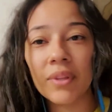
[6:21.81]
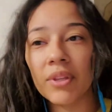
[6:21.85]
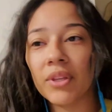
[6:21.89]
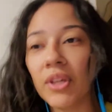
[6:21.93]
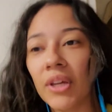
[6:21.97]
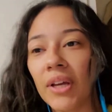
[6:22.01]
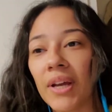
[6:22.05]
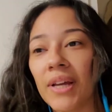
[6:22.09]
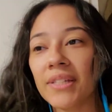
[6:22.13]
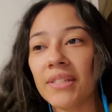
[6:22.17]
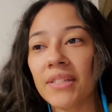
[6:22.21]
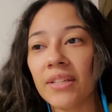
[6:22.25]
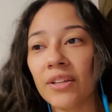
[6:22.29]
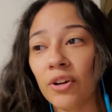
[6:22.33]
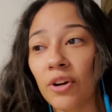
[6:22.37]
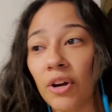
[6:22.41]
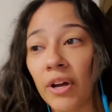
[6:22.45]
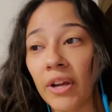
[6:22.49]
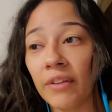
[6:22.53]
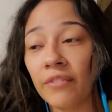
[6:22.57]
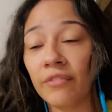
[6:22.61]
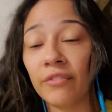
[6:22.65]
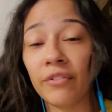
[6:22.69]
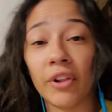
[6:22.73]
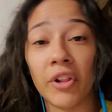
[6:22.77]
You guys can go
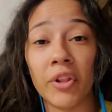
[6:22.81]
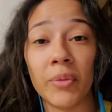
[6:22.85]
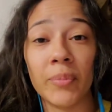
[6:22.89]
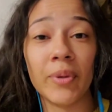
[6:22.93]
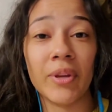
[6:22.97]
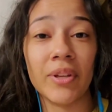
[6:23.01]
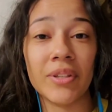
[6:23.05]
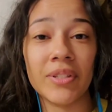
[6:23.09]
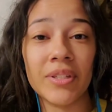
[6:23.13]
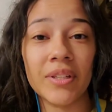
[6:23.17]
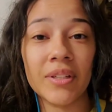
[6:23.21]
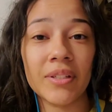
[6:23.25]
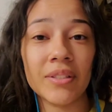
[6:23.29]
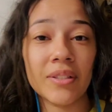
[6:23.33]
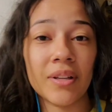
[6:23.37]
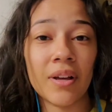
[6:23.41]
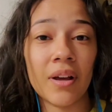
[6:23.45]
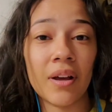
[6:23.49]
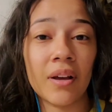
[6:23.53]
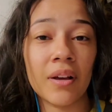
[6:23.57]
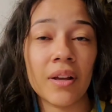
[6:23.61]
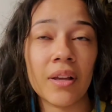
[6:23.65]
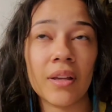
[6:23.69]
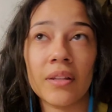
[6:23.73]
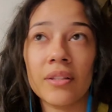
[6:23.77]
ahead and follow me on
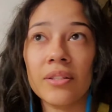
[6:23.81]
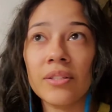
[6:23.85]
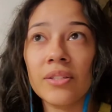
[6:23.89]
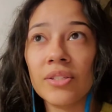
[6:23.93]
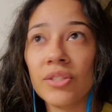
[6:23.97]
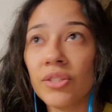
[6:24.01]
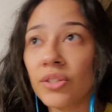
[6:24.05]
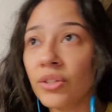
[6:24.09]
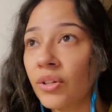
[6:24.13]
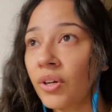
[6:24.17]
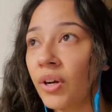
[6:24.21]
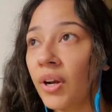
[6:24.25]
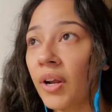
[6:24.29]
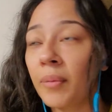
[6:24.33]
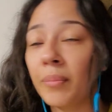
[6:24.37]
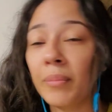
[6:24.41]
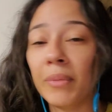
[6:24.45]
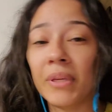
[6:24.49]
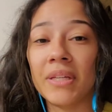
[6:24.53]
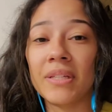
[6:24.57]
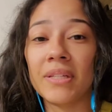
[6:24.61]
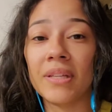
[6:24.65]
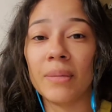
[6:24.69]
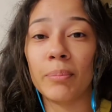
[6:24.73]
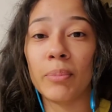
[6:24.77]
TikTok, Instagram
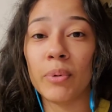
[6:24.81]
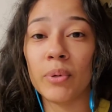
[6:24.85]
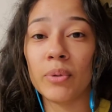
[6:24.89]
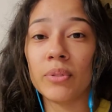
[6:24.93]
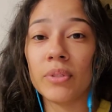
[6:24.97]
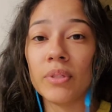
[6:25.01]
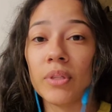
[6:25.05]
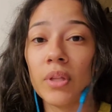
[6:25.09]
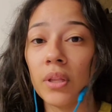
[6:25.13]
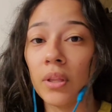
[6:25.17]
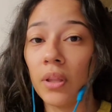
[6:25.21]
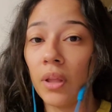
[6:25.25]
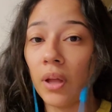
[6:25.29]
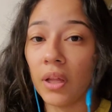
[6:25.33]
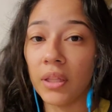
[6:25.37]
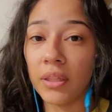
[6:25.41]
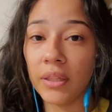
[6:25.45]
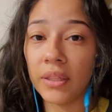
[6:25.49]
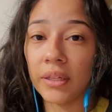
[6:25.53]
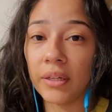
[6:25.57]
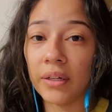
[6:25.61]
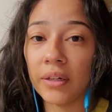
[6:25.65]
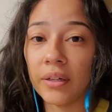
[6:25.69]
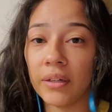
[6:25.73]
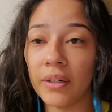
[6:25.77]
because I post a
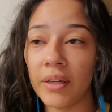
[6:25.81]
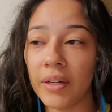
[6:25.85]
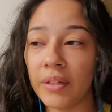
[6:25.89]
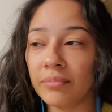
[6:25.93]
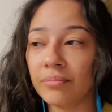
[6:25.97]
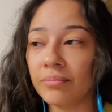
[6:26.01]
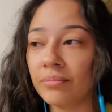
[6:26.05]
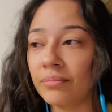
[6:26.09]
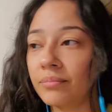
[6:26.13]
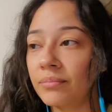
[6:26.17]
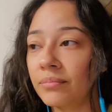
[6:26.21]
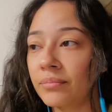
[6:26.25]
lot there. I